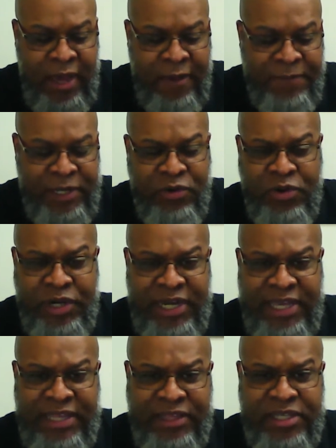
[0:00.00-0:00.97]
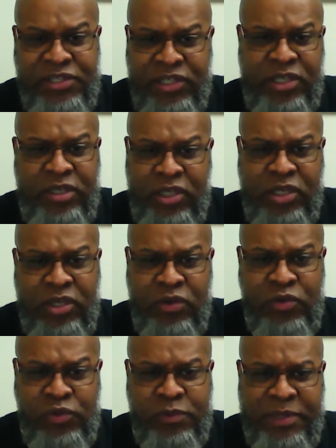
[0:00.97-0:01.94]
in order to get this
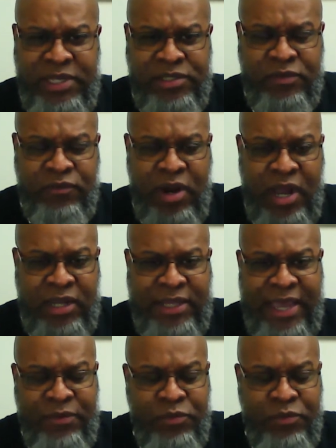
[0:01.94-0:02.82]
huge piece of rock that